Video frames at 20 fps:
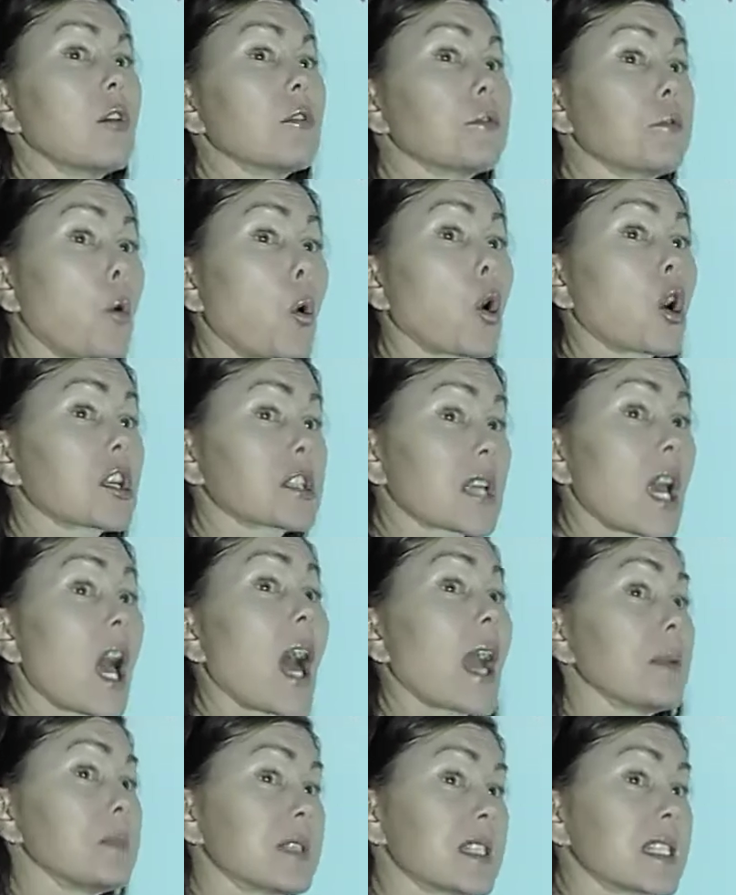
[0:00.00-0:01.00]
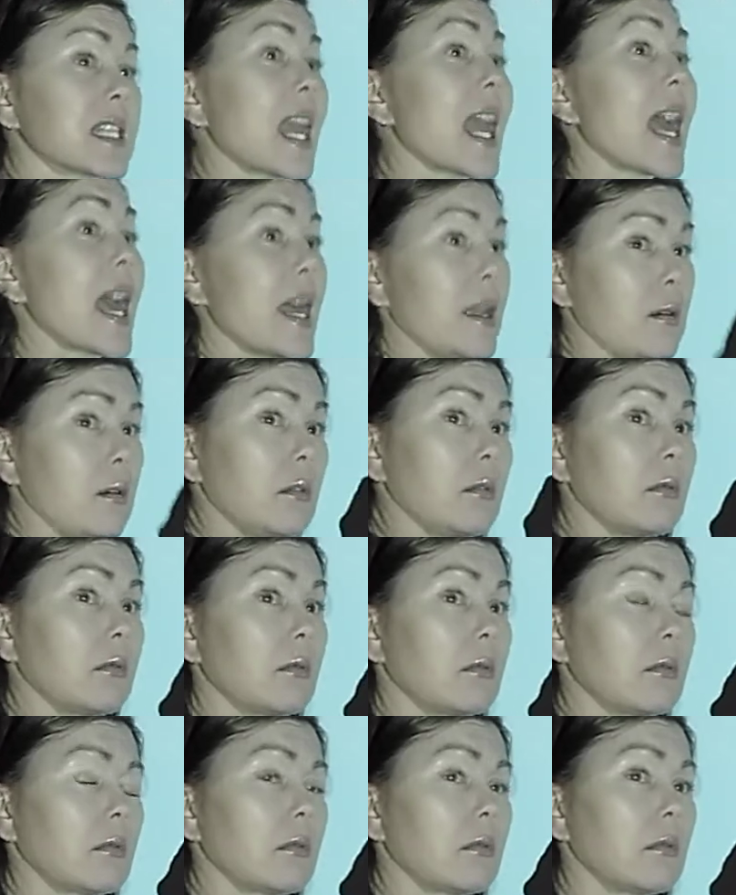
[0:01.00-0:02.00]
4 times 10.
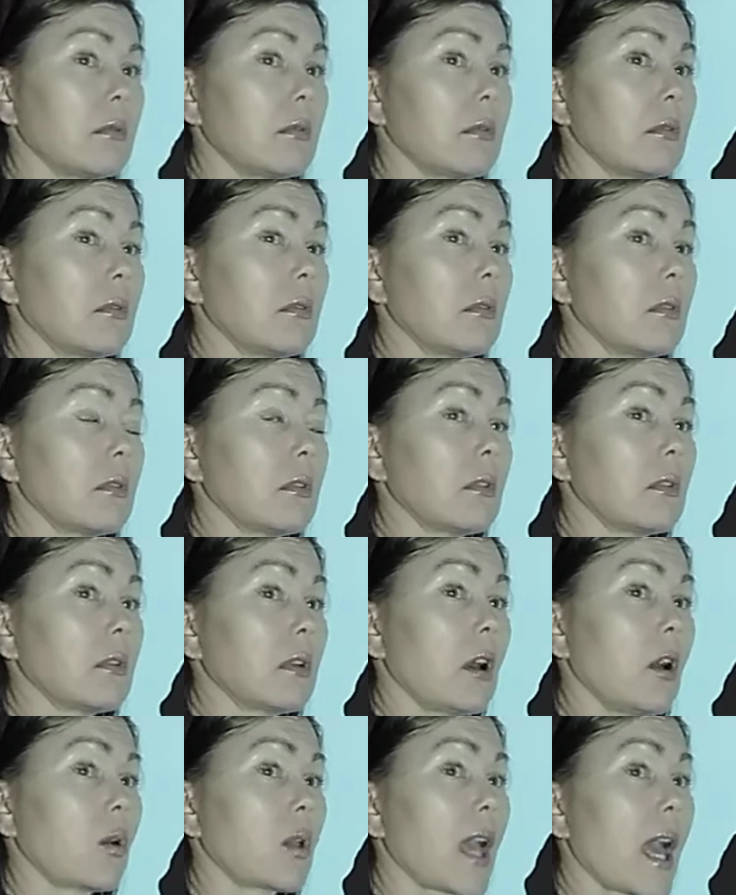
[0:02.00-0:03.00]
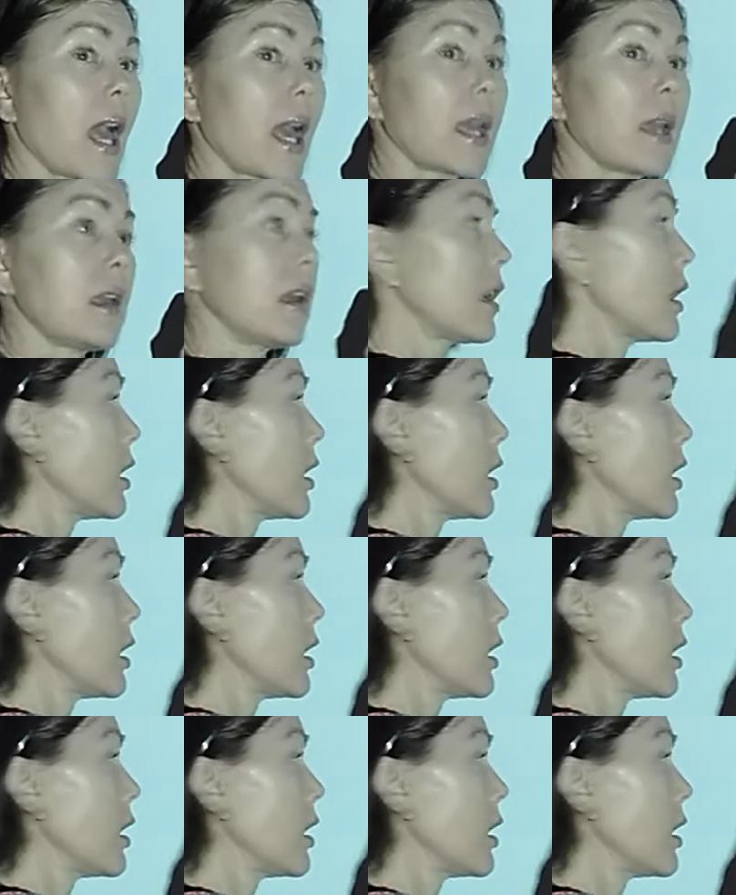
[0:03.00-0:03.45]
Okay?